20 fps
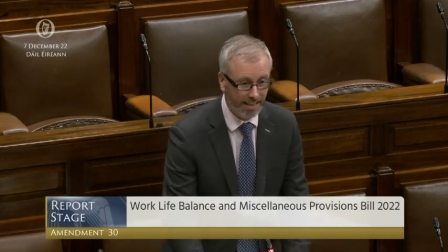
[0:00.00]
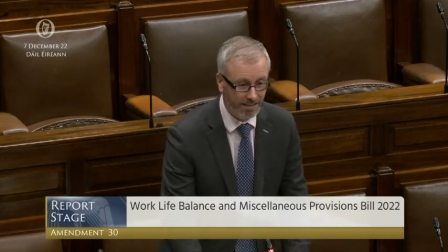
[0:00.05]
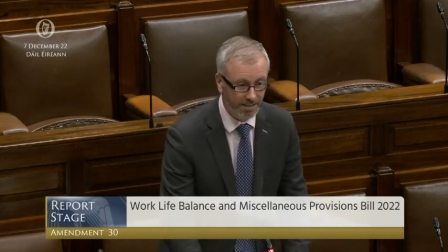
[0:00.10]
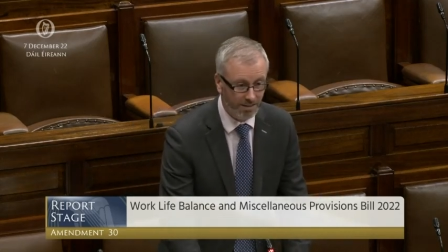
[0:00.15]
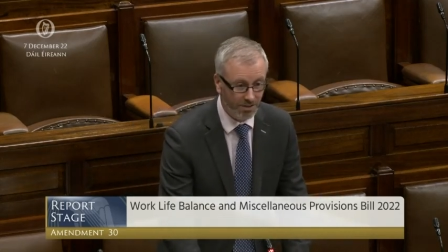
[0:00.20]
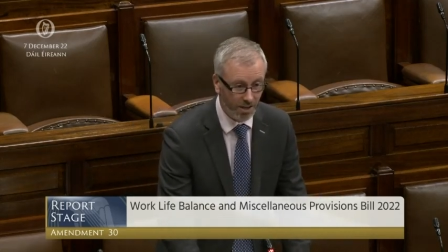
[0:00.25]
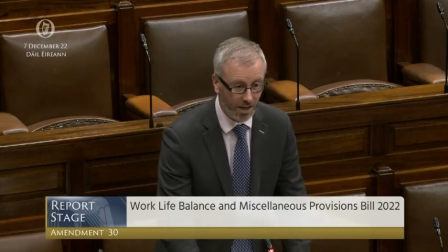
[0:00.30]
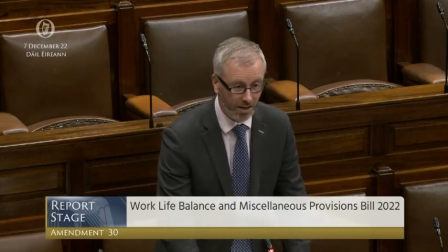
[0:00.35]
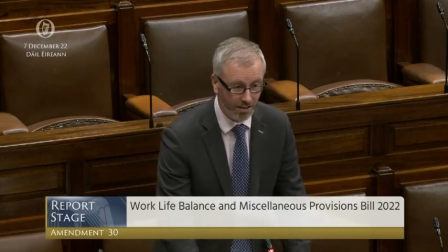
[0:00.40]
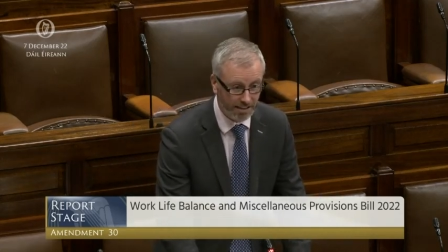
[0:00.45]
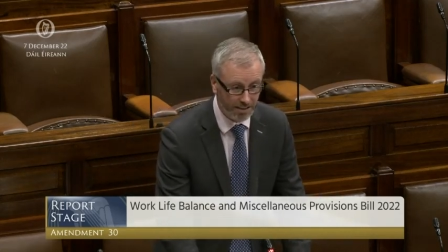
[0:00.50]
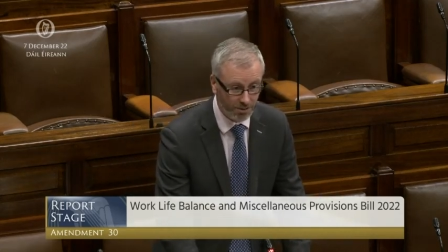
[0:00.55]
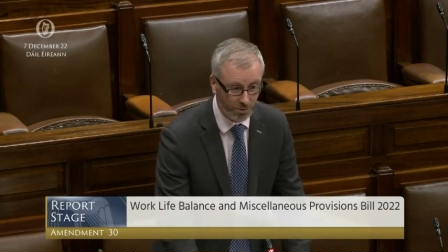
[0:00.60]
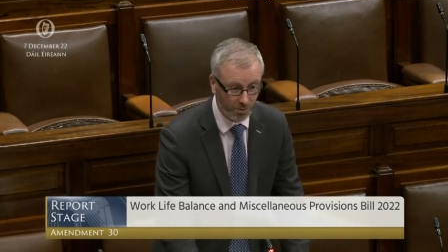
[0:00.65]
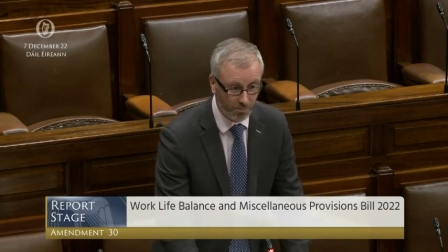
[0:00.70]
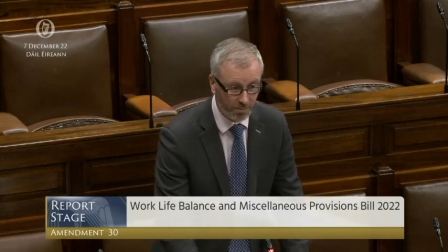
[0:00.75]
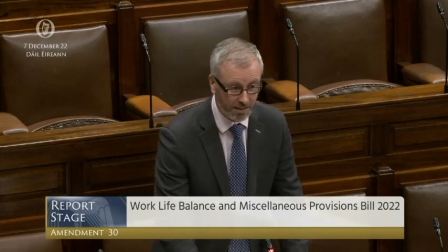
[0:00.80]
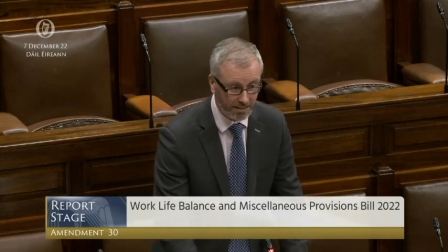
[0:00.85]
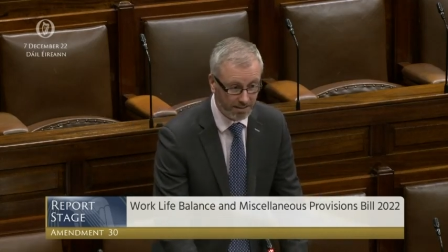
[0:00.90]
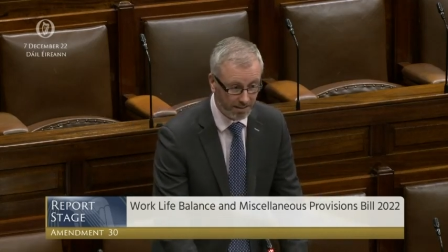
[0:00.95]
has gone into a
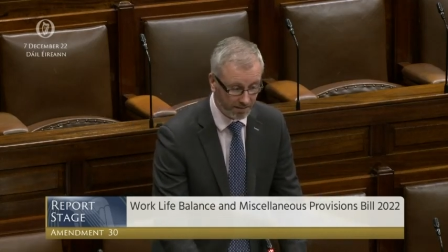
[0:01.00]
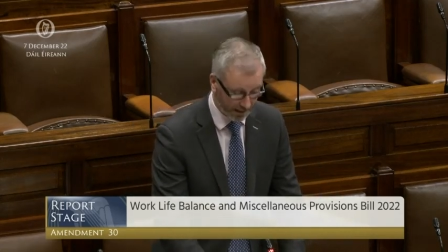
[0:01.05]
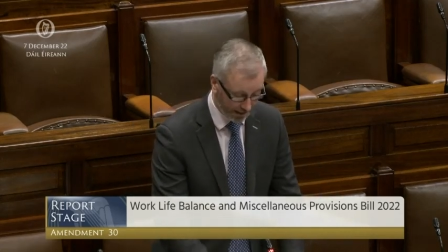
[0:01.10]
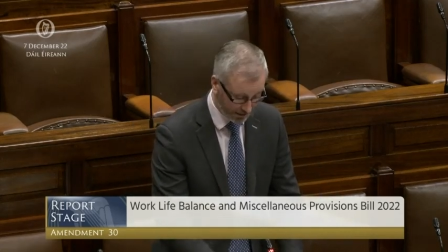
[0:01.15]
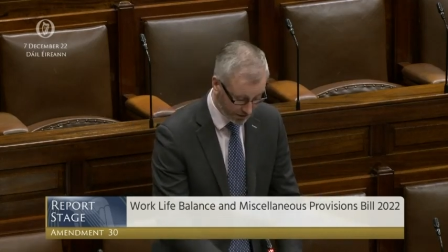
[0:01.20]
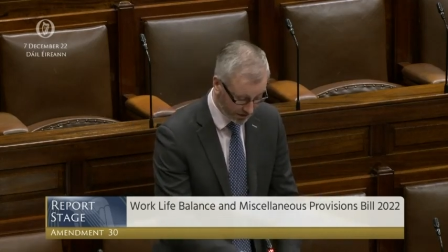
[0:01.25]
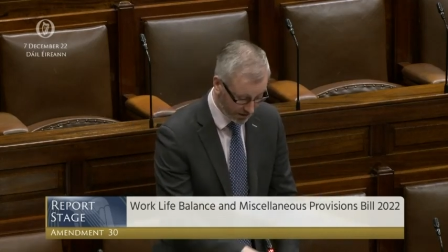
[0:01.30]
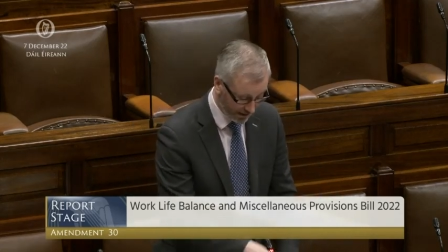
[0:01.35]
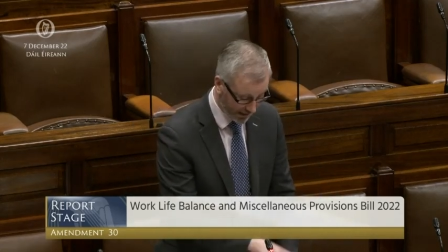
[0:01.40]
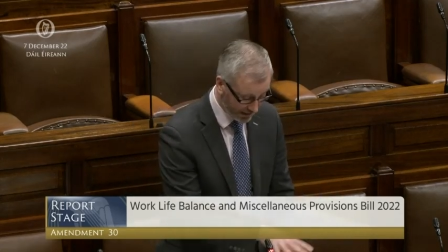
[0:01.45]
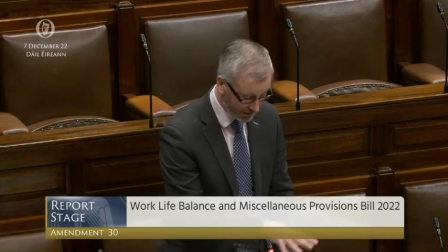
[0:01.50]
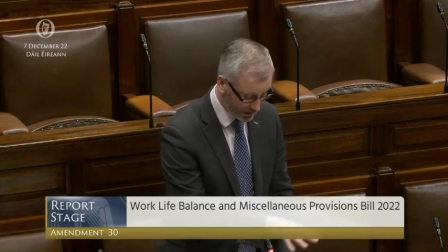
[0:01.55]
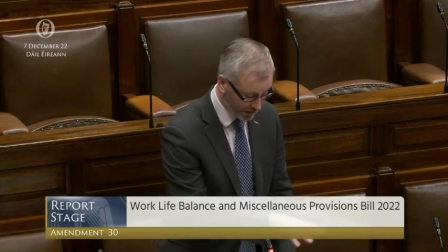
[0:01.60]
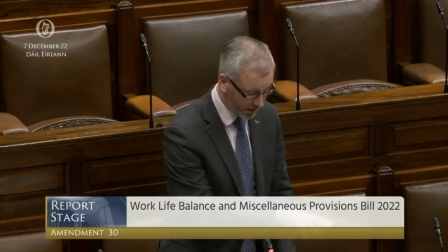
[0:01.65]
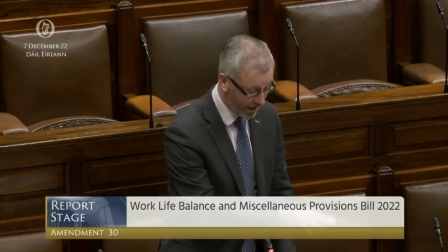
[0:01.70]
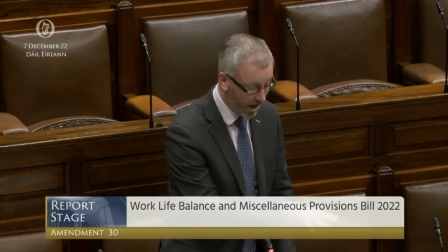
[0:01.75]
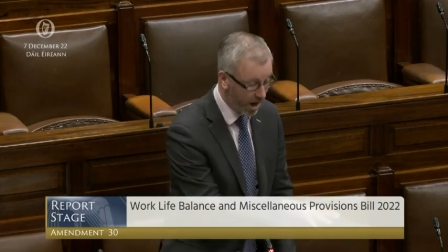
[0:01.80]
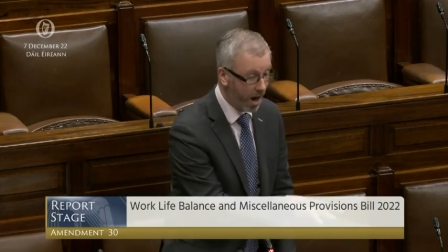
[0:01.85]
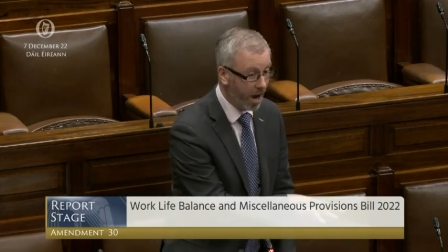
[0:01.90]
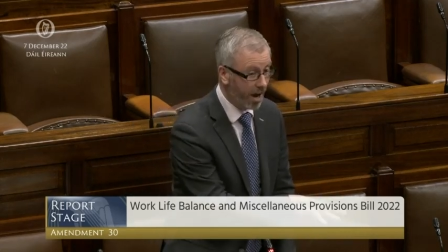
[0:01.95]
piece of legislation.
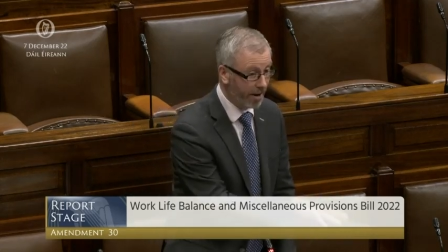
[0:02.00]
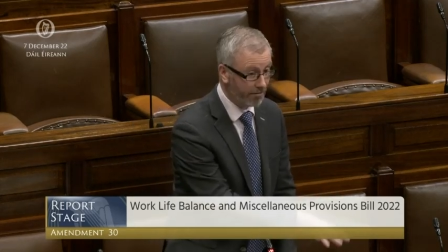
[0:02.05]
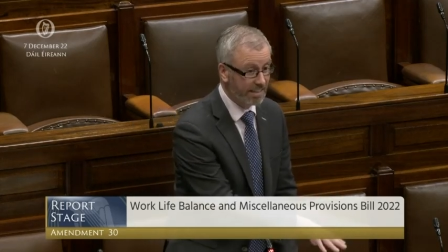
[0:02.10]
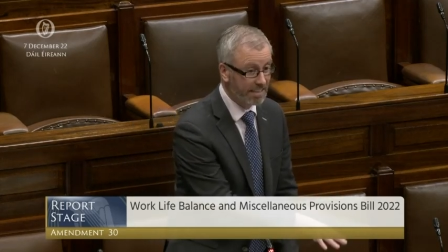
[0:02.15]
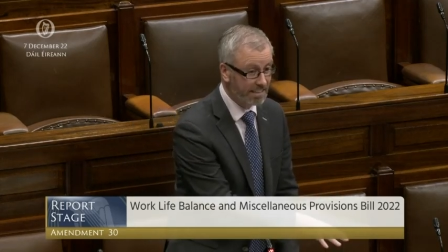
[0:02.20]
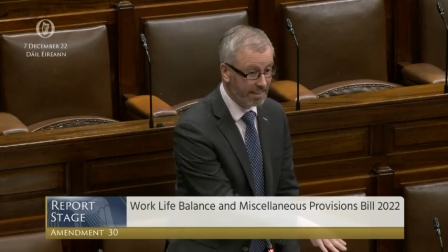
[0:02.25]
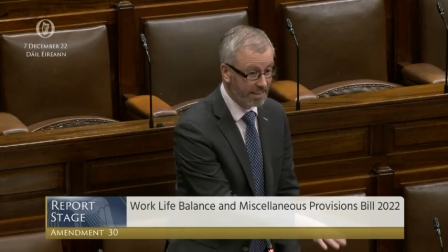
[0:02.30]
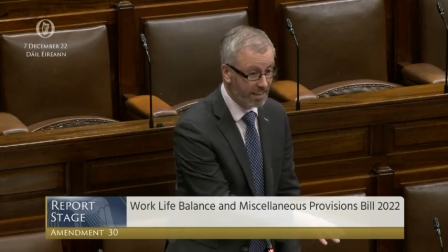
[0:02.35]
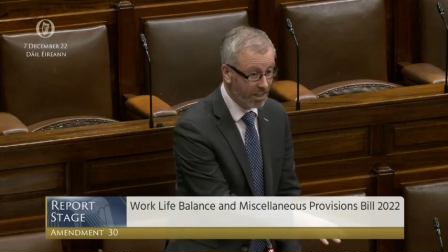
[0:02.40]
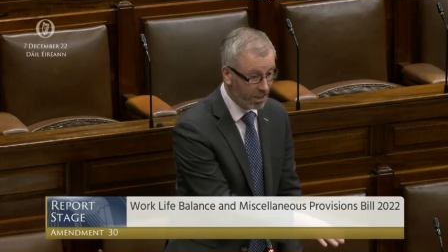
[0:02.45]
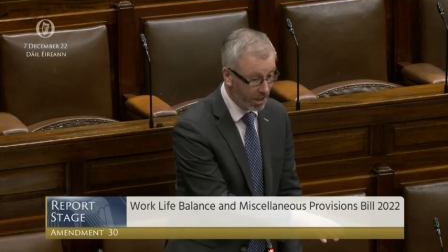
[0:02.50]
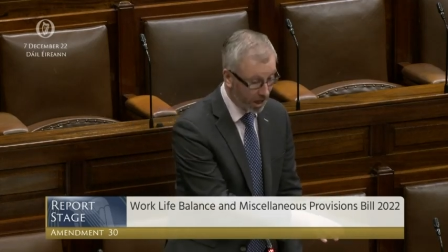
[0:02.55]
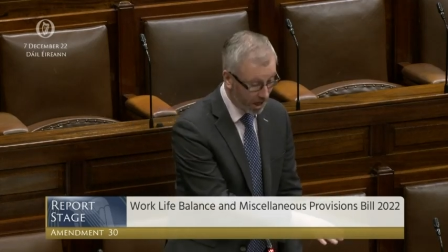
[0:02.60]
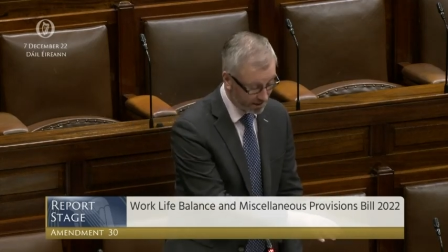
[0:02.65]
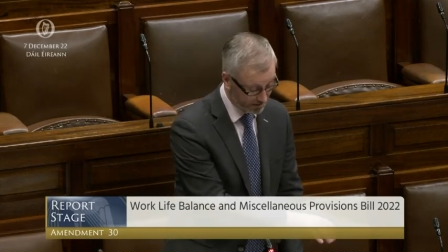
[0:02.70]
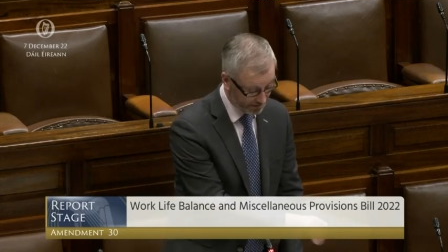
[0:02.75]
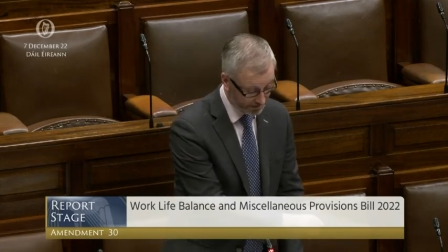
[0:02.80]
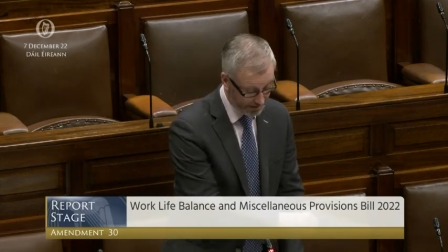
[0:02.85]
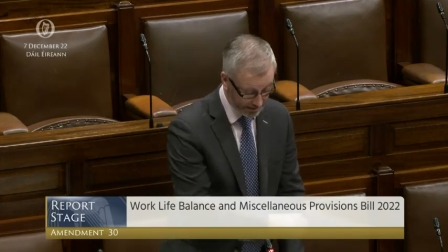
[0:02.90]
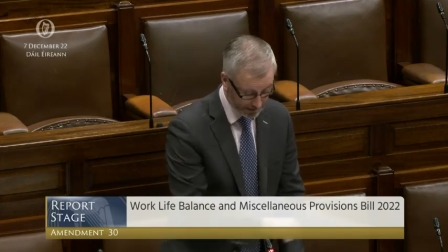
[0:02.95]
I really think a
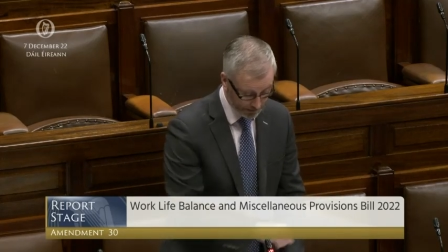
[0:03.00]
lot of this